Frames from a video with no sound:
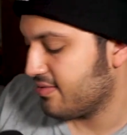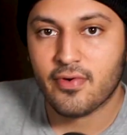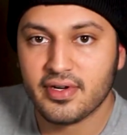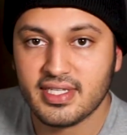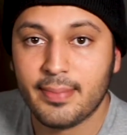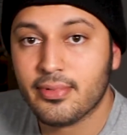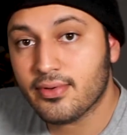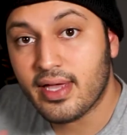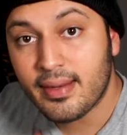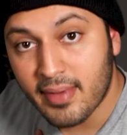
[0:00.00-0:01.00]
For
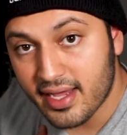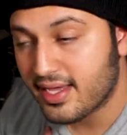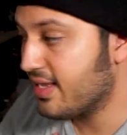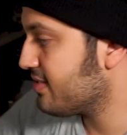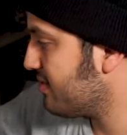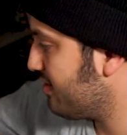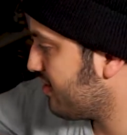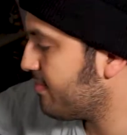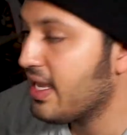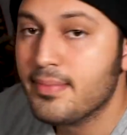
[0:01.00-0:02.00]
example, in my case,
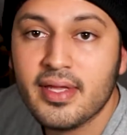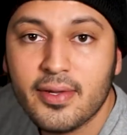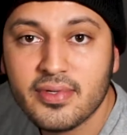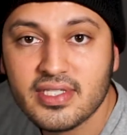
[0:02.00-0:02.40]
the Mac Mini was